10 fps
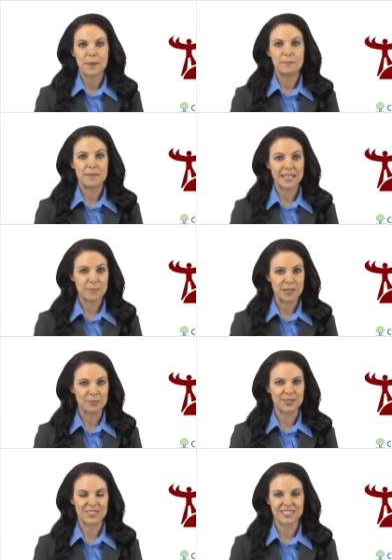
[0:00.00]
Many
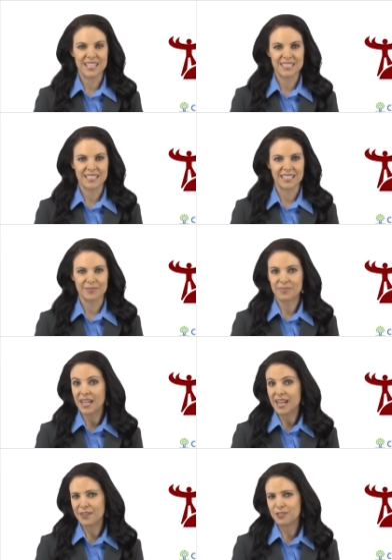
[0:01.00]
people are still asking,
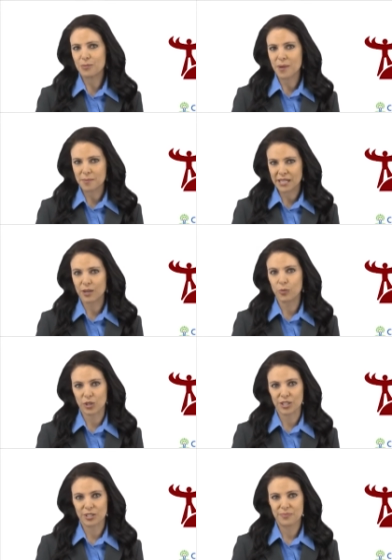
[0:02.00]
how does Obamacare
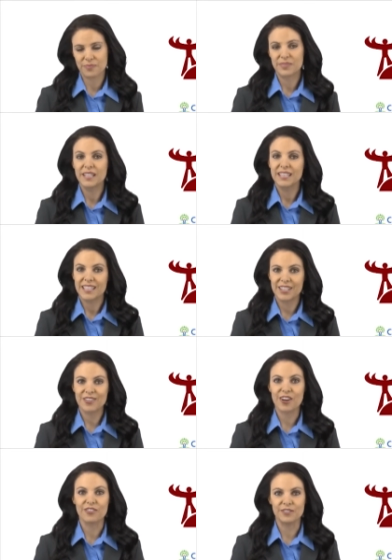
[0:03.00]
work? Here
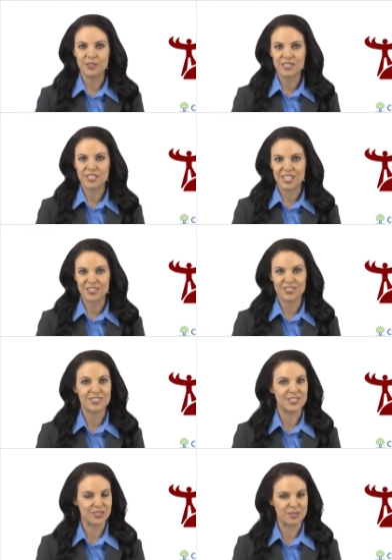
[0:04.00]
are a few of the
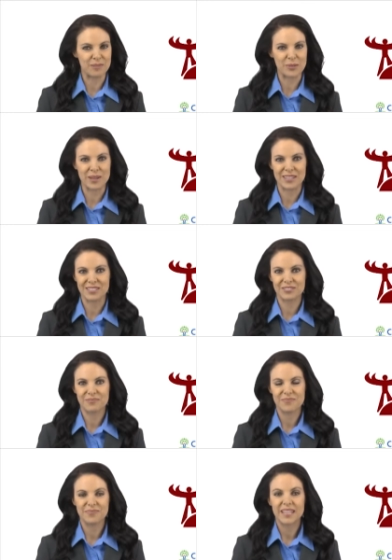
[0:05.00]
changes you should be aware of.
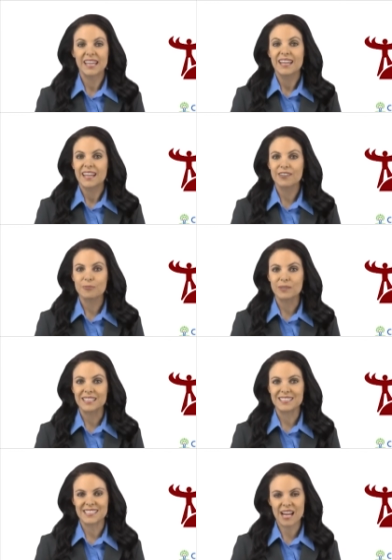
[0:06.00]
Health
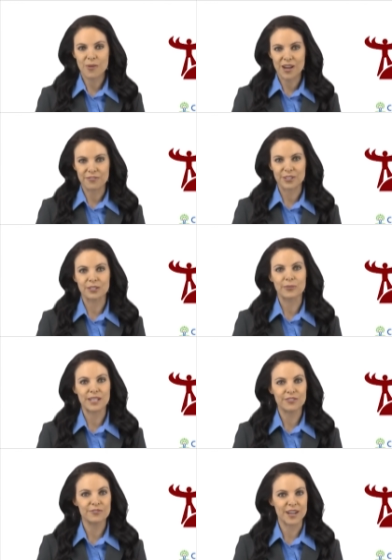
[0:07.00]
plans now offer a
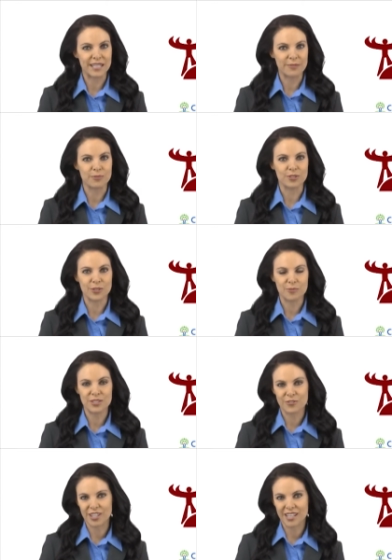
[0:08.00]
greater variety of
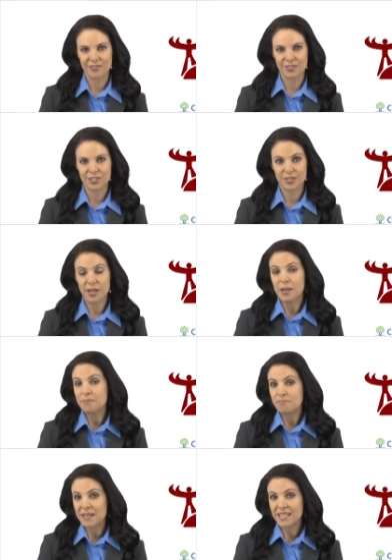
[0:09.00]
prescription drug coverage,
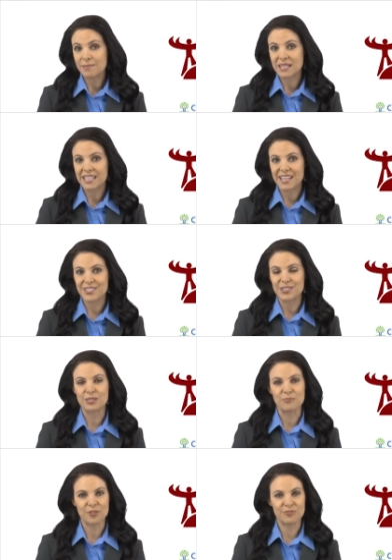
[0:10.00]
making
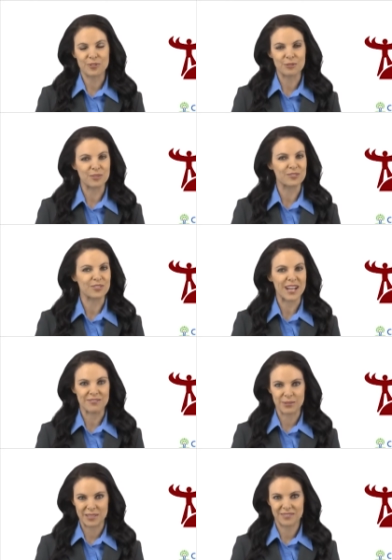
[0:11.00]
medications more affordable for
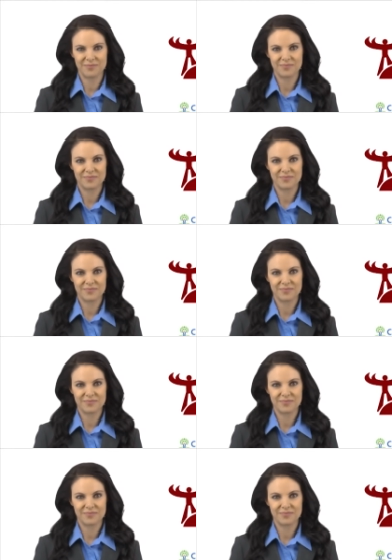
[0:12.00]
everyone.